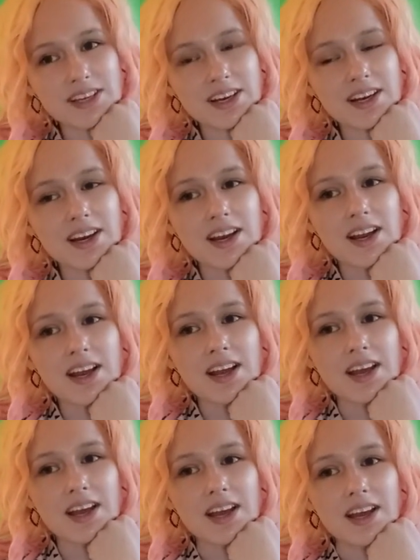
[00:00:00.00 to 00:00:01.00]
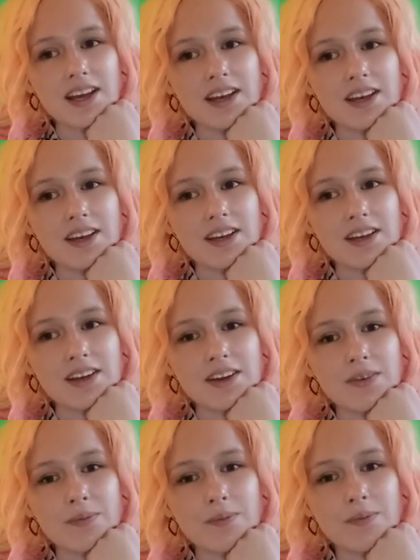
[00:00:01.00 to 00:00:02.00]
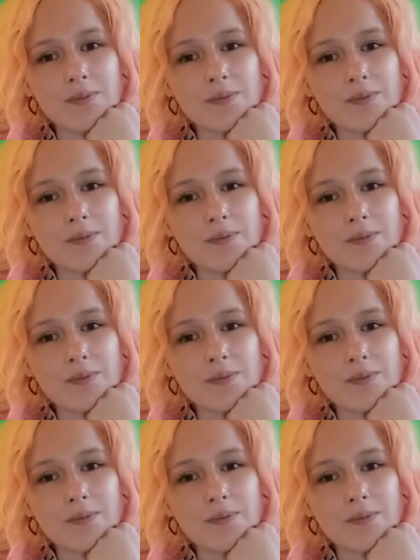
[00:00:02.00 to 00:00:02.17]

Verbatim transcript: there, and um,